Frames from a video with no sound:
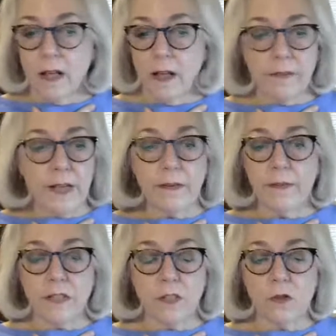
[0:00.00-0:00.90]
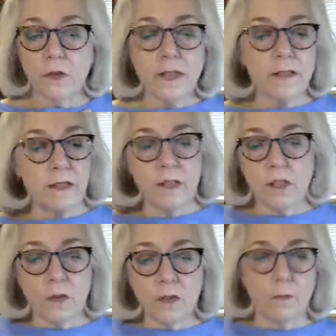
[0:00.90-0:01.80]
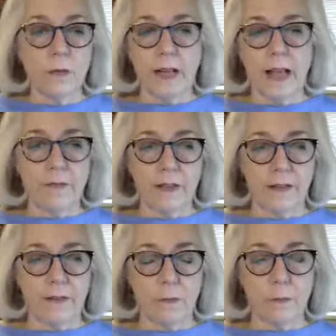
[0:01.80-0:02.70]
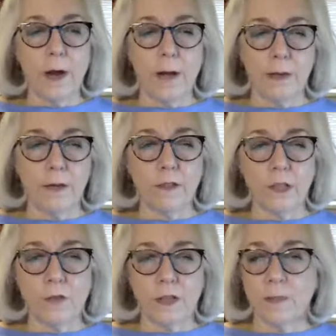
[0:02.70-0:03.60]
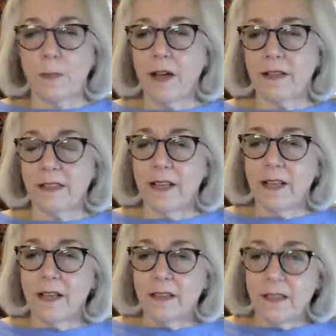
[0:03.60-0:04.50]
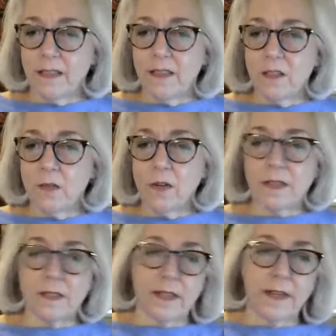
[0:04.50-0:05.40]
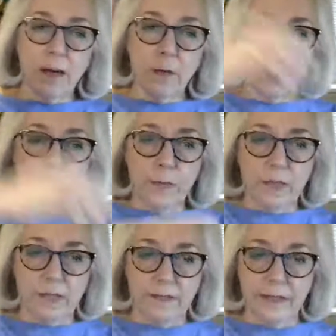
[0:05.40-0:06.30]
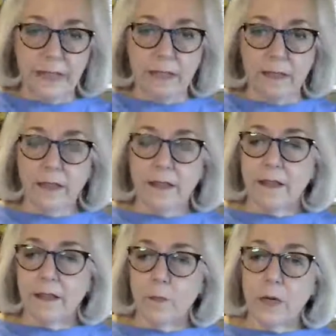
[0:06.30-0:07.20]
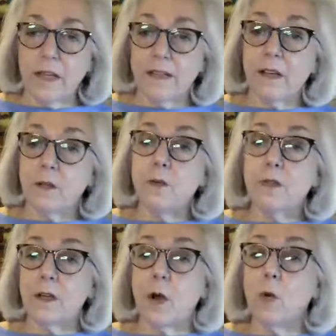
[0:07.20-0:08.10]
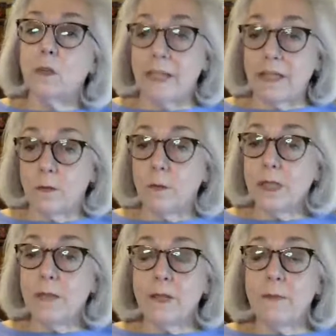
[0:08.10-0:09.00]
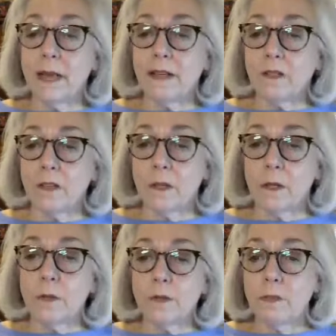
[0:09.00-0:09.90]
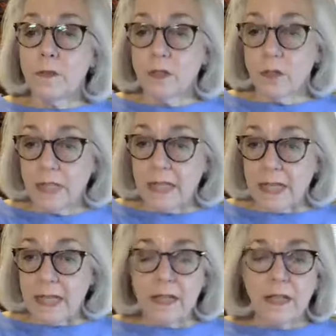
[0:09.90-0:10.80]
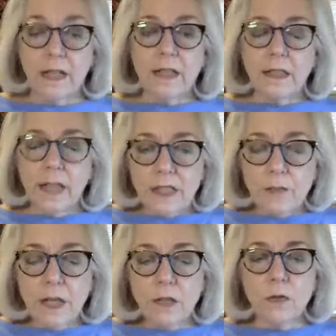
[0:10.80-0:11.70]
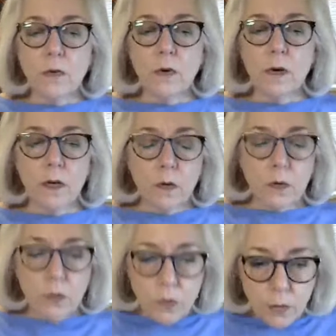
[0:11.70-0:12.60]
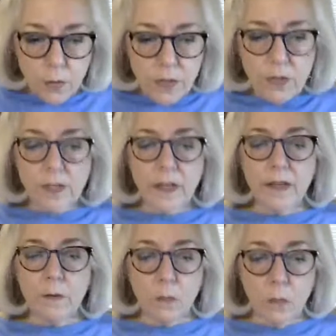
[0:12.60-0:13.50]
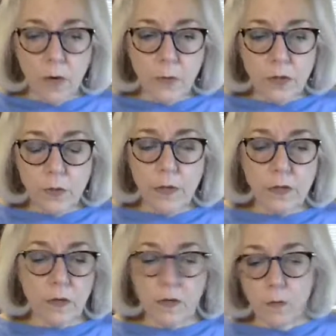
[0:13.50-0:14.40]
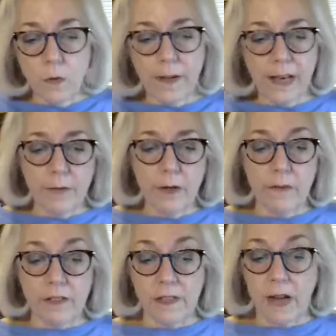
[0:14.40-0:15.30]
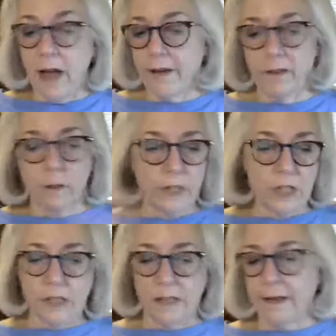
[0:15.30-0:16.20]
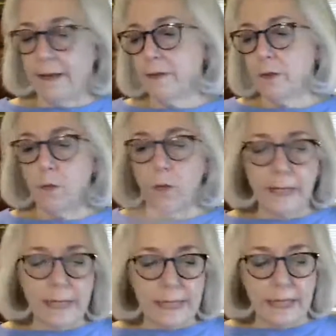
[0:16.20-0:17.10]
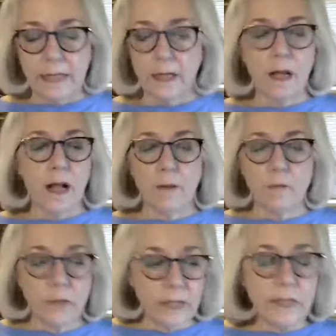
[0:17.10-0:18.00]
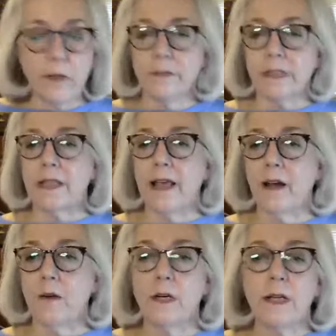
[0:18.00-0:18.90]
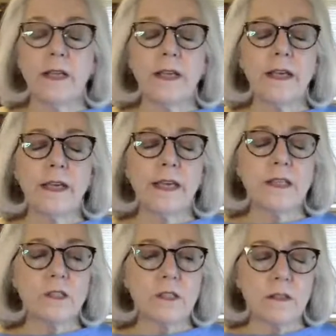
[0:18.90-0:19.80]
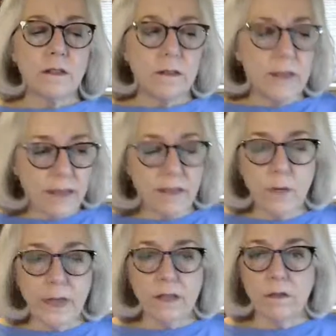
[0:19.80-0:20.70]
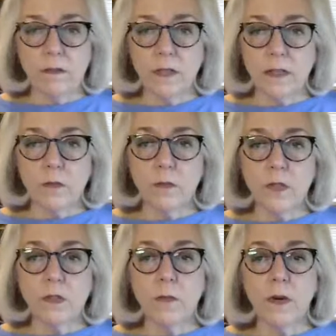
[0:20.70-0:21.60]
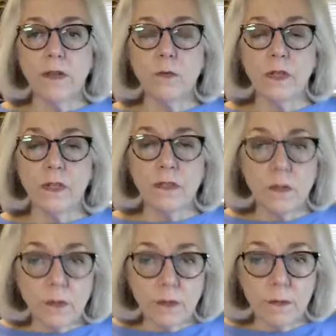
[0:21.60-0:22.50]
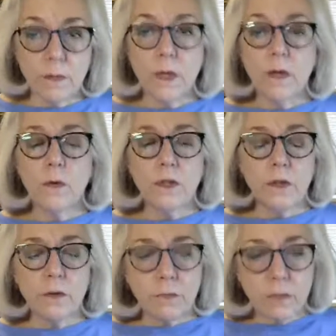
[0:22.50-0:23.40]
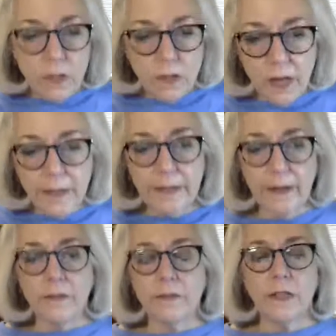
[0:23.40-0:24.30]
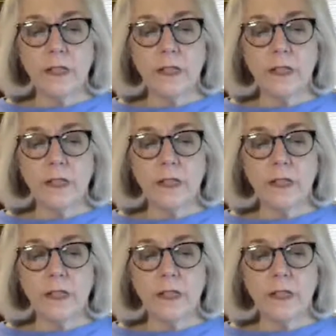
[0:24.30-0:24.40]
if it's a trust, I show them what I have. I have a prop. I call it a trust box. This is the trust. Now we're going to put stuff in it. Then we're going to decide who's going to hold it, who's going to be the manager, who's going to be the trustee. Let's make sure you understand what we're doing. So you don't walk out of my office and say, I don't know what she said. I don't know what I did. I'm really nervous now. It's not the way to do things, which is why you want to do them when you're young enough